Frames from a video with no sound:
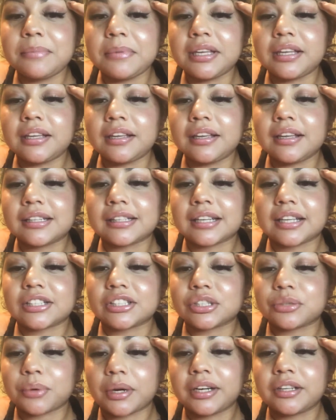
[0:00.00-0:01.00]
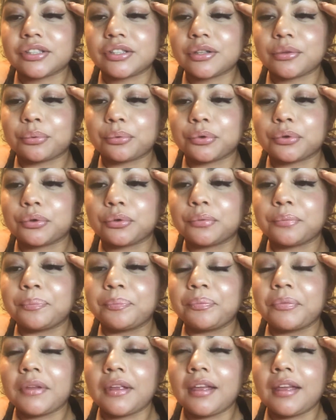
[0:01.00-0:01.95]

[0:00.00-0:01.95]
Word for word: me because I just ran into the room.